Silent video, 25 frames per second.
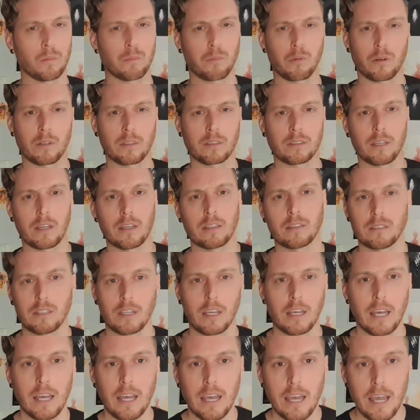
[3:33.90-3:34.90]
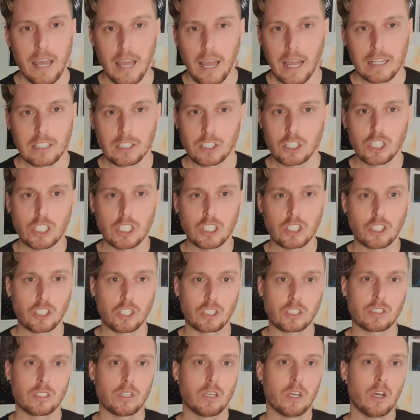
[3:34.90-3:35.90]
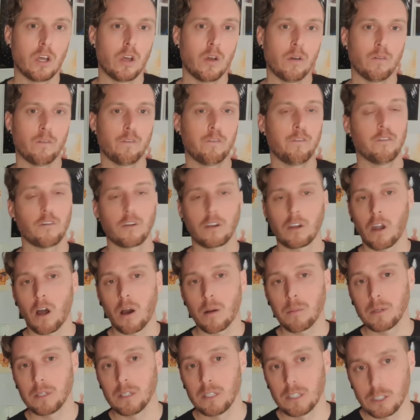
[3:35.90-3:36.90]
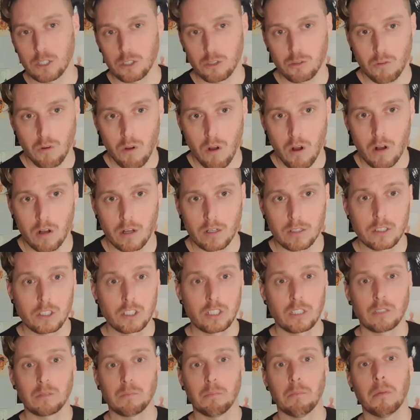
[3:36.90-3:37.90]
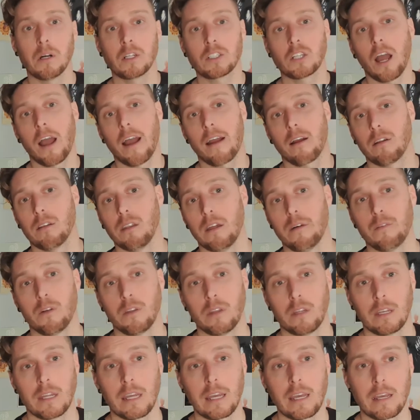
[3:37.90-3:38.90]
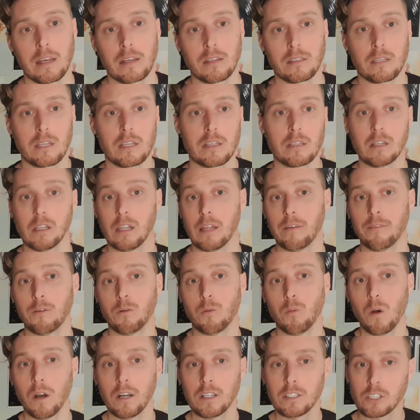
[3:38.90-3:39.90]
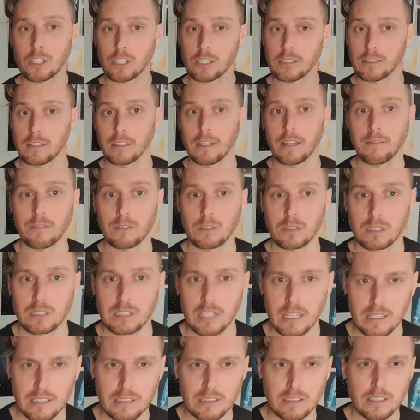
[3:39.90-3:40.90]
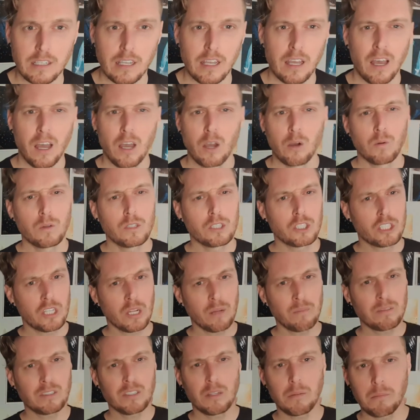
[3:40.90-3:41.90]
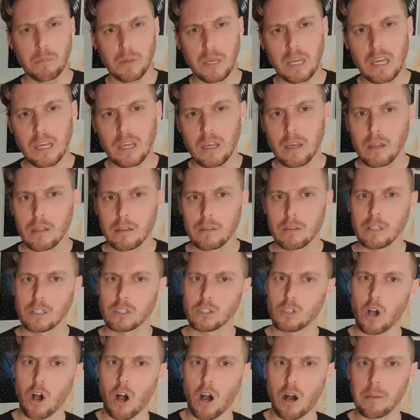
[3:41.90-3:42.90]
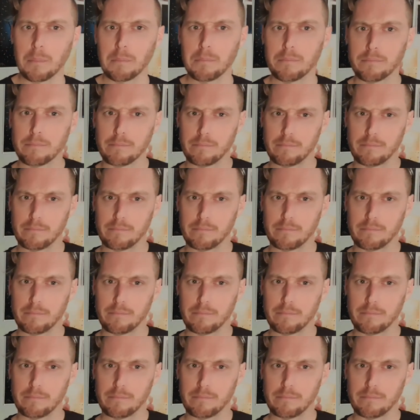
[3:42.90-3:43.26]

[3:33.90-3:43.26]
Princess, and she's just phenomenally strong. She's much higher level than he is. He's a level 1, she's a level 6, which seems to be the top